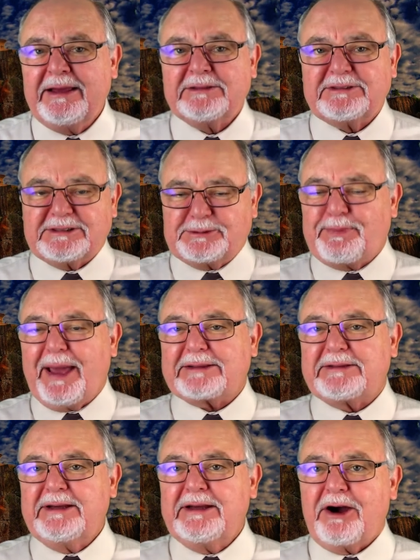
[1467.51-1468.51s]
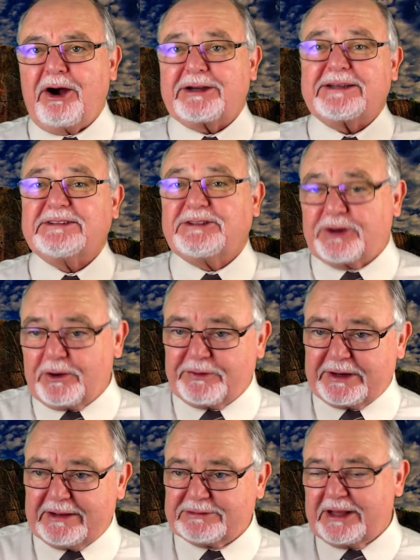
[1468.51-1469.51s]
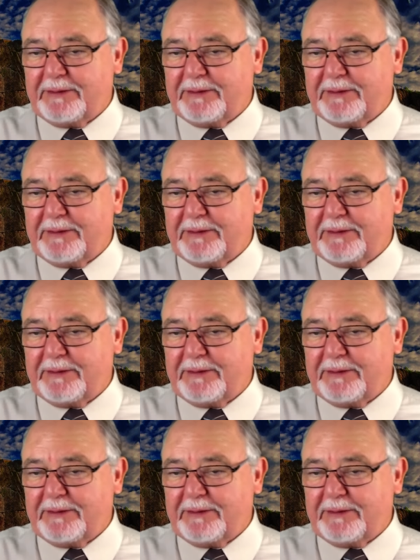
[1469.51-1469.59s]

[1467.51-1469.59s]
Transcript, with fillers: suspect are conservatives,